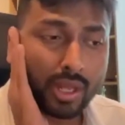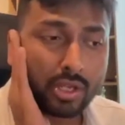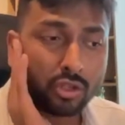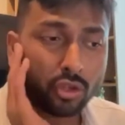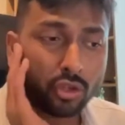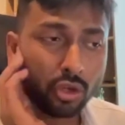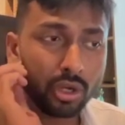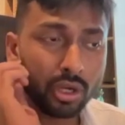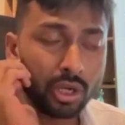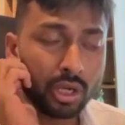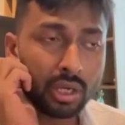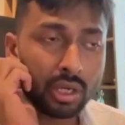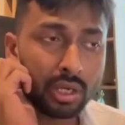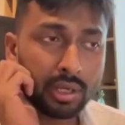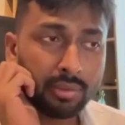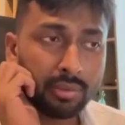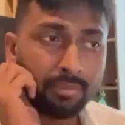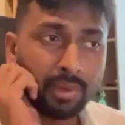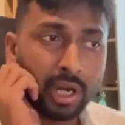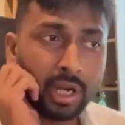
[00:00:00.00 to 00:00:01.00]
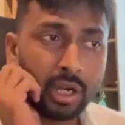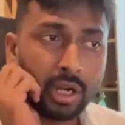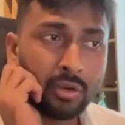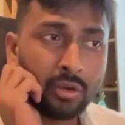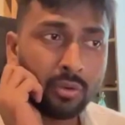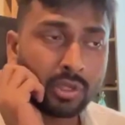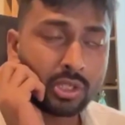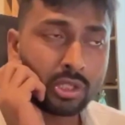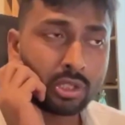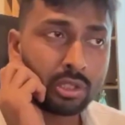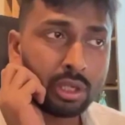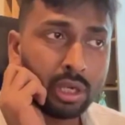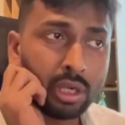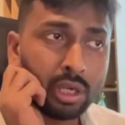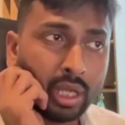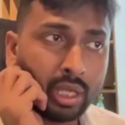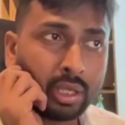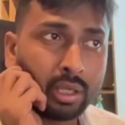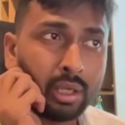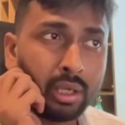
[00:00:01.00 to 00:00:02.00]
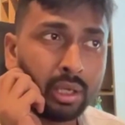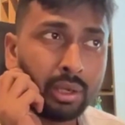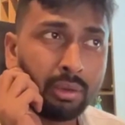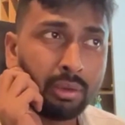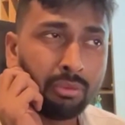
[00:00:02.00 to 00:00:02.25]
So it was like